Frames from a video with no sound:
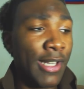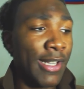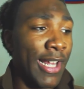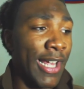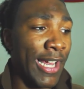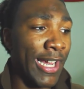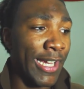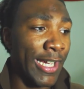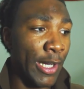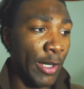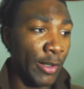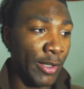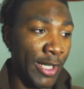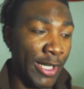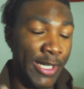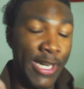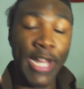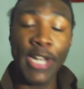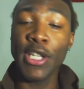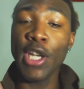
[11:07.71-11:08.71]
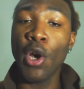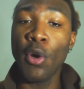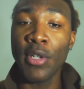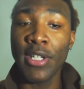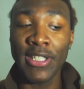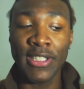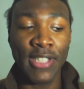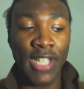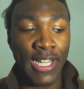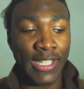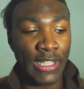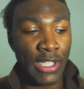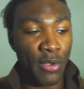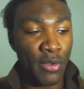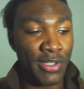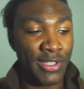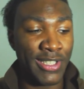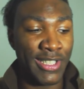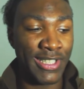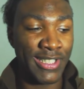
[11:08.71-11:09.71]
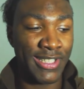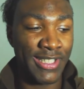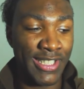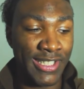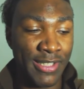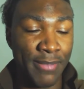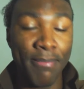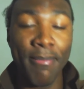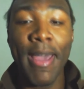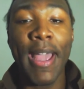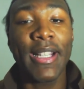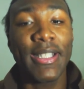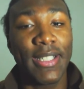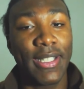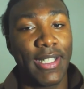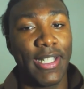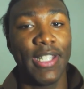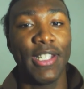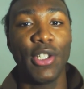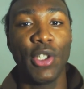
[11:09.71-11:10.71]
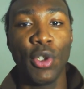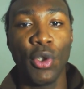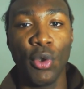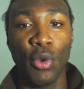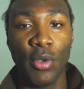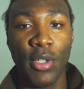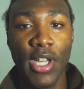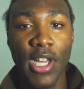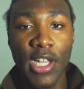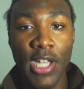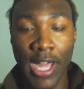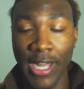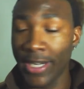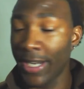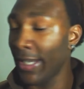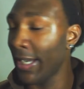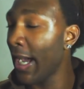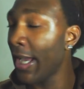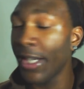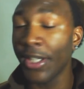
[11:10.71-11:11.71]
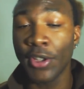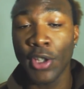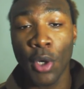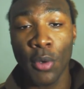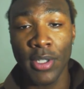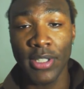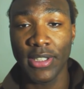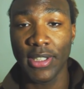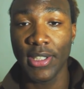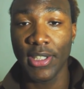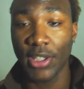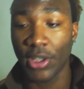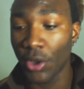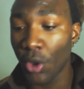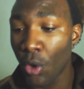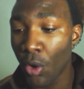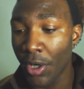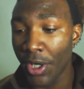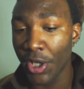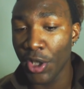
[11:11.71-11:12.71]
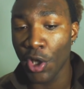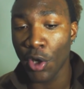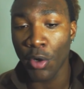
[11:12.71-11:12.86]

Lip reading: Like, and I noticed, like, there was this Mexican dude, and I gotta throw this in the story.